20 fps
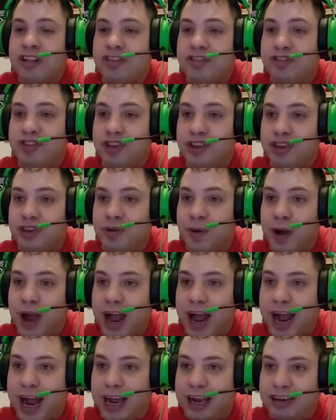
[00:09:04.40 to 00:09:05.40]
do you
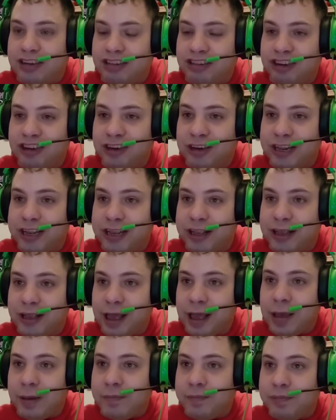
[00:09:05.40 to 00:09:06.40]
actually
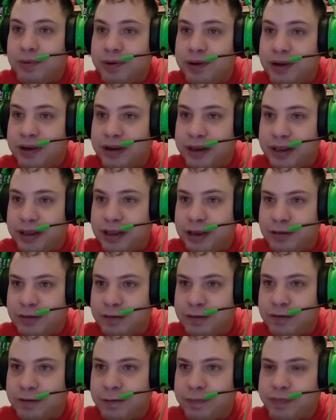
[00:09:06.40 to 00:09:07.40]

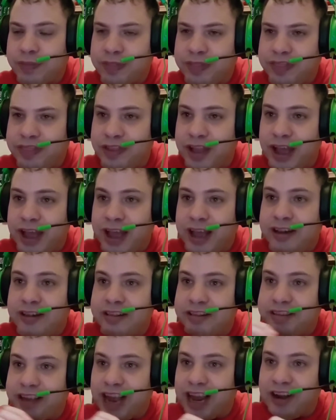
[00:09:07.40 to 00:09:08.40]
believe
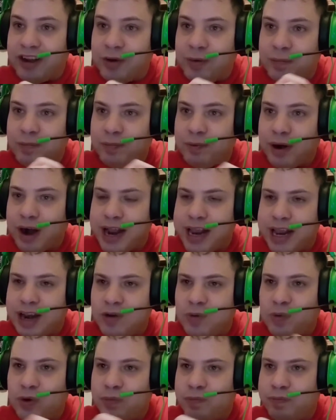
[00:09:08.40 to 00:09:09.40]
that Daniel
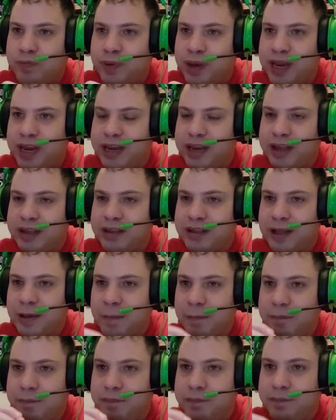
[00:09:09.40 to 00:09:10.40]
Bryan will
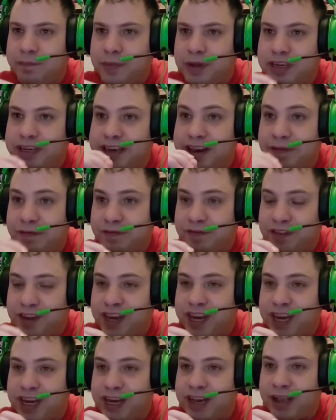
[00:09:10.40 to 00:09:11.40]

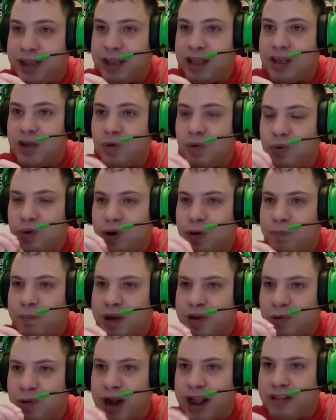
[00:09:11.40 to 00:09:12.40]
defeat
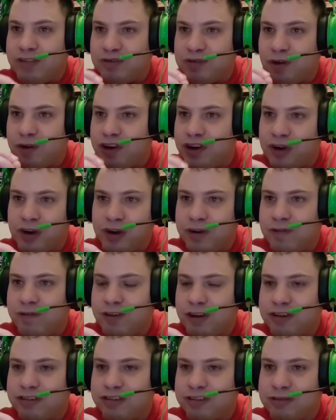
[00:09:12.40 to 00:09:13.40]
Roman Reigns for
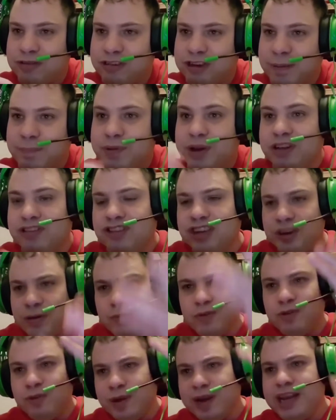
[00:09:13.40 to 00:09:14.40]
Universal Champion? Do you
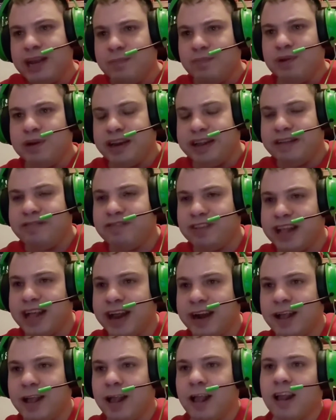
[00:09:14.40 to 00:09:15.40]
really believe
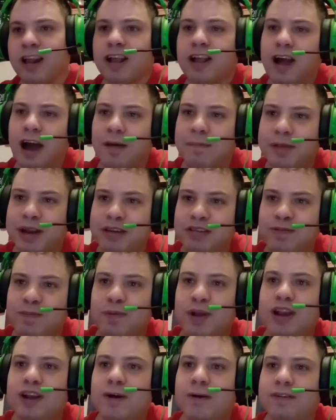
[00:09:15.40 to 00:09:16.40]
that? Comments
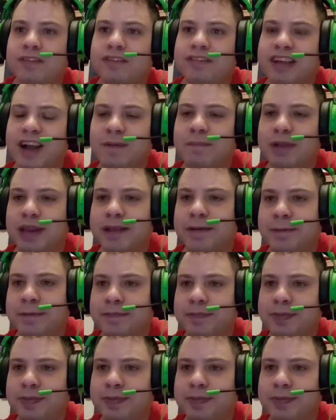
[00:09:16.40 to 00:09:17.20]
below. Tell me.